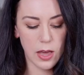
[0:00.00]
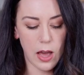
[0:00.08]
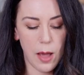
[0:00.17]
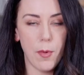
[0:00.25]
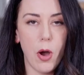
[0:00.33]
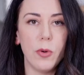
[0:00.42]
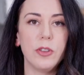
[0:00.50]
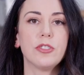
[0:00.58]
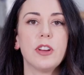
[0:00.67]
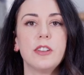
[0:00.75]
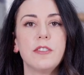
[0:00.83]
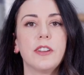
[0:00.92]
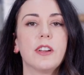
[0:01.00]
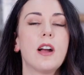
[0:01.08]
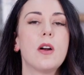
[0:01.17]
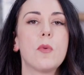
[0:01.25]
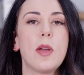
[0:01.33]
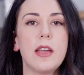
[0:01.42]
I'm always trying to figure
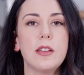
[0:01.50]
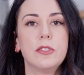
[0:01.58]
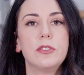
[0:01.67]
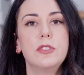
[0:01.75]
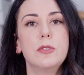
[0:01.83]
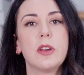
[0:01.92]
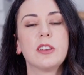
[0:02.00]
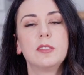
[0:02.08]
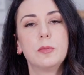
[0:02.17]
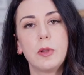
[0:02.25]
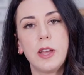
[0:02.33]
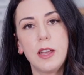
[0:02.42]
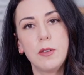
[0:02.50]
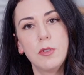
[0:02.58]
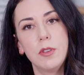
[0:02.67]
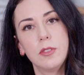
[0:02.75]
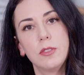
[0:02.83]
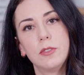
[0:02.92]
out ways to
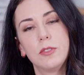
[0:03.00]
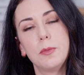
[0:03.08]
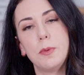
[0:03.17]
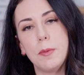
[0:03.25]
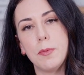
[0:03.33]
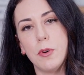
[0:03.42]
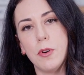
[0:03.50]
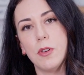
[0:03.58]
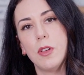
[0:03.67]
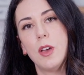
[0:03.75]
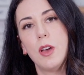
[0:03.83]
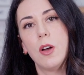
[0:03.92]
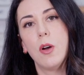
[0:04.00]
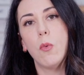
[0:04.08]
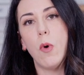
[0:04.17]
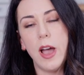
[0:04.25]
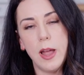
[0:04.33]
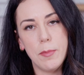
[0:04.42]
explain to people
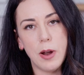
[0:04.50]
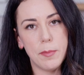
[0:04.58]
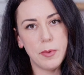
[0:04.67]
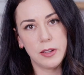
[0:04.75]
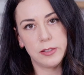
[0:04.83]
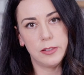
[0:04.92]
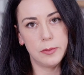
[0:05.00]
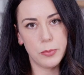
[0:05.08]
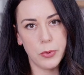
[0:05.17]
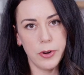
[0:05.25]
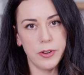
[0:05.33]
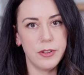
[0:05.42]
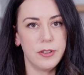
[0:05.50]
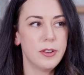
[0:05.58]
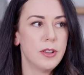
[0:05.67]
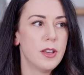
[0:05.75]
why a brown box is important,